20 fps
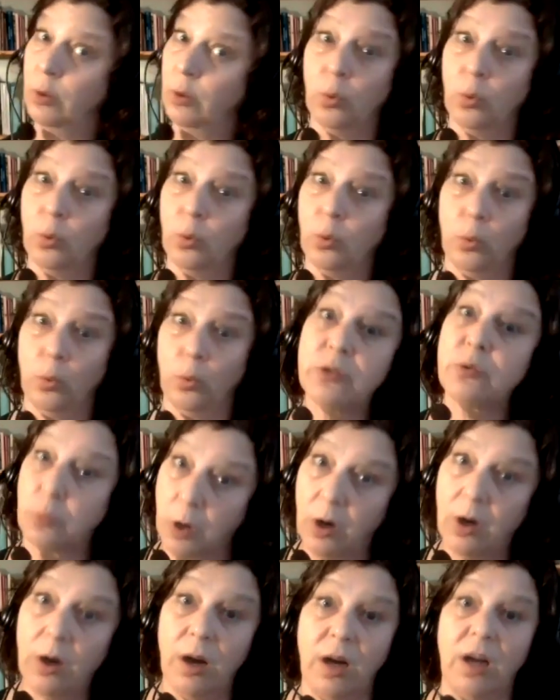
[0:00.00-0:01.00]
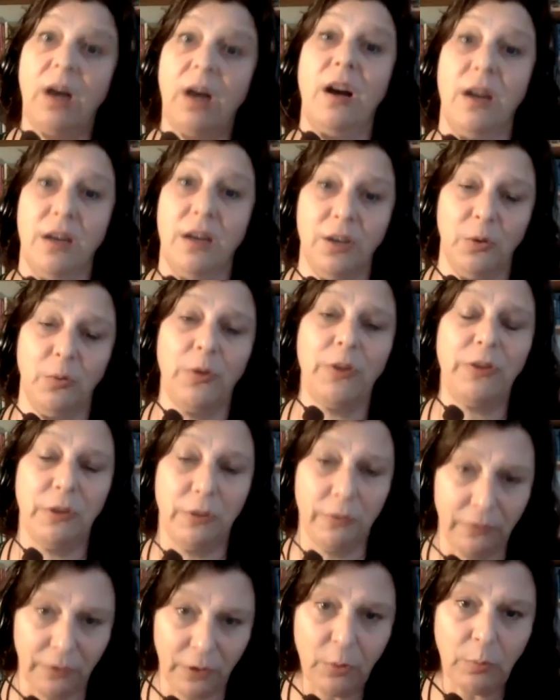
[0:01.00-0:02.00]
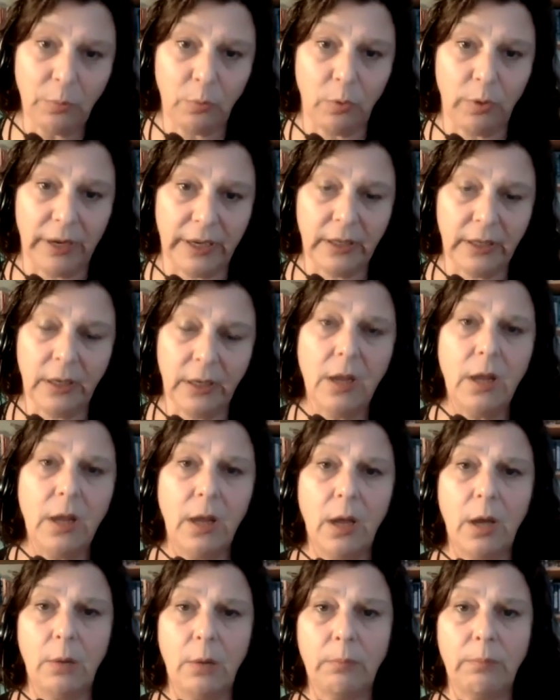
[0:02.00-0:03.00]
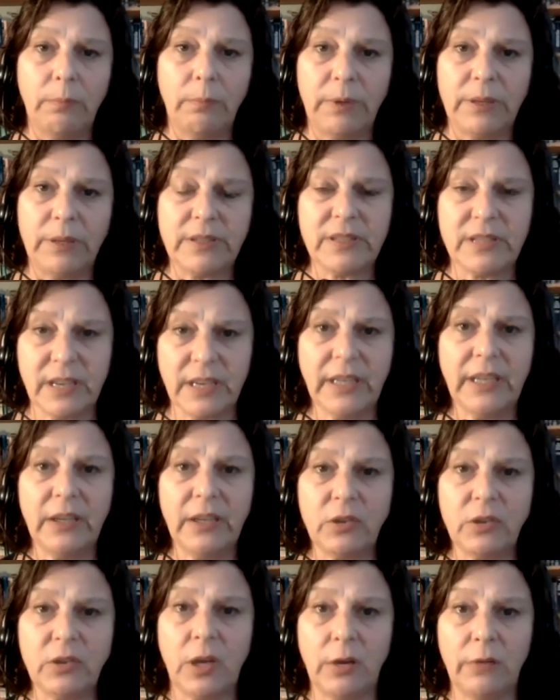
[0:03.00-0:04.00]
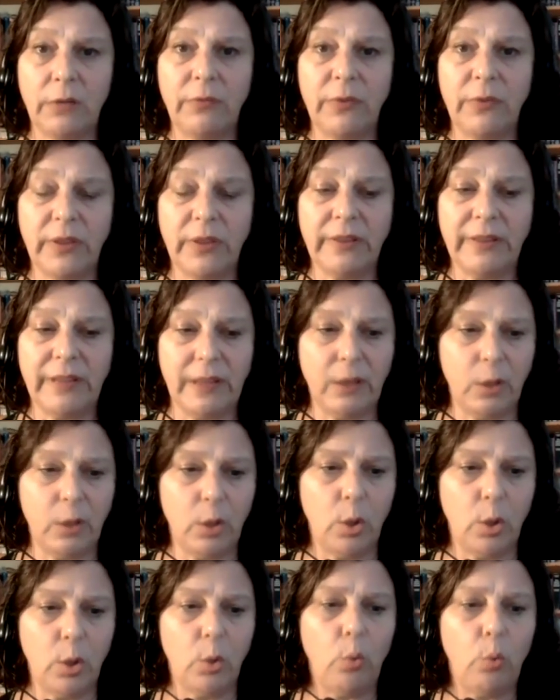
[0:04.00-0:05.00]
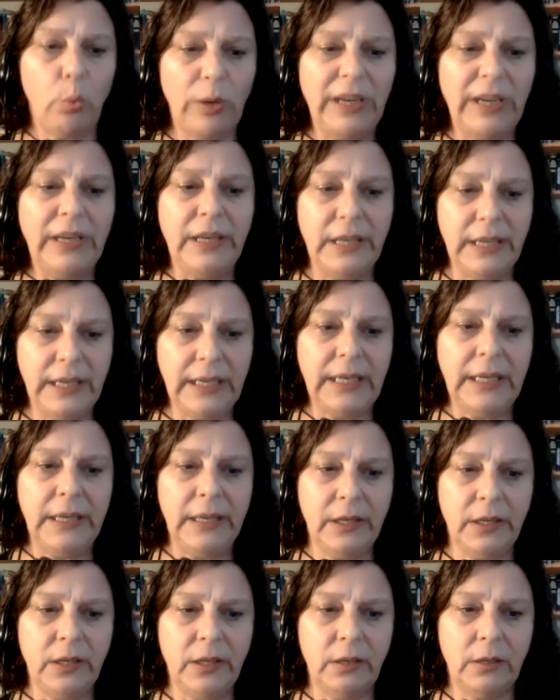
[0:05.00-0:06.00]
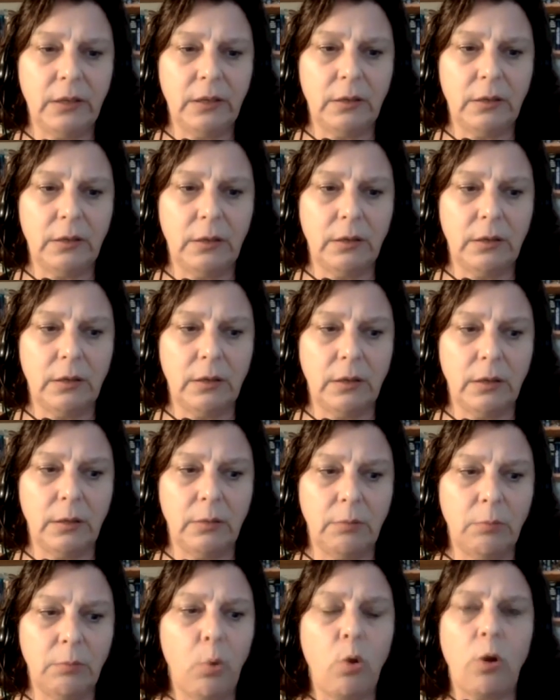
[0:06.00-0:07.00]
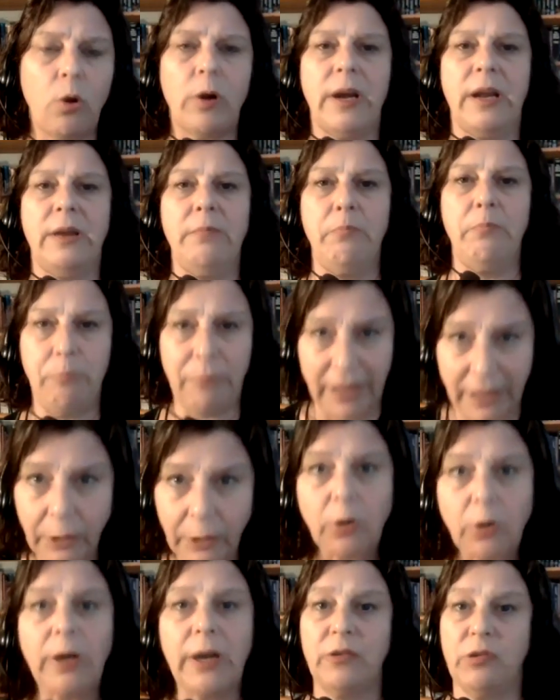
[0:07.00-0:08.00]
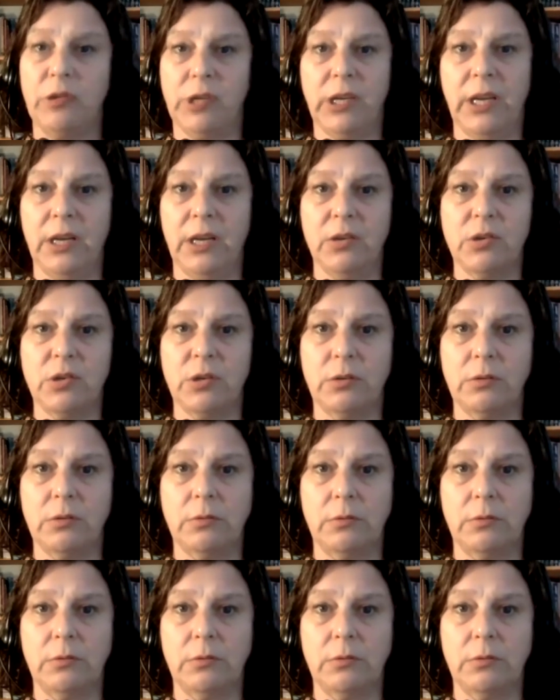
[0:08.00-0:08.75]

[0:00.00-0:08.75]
what is wrong with your viewpoint? But second off, that we need more and better education.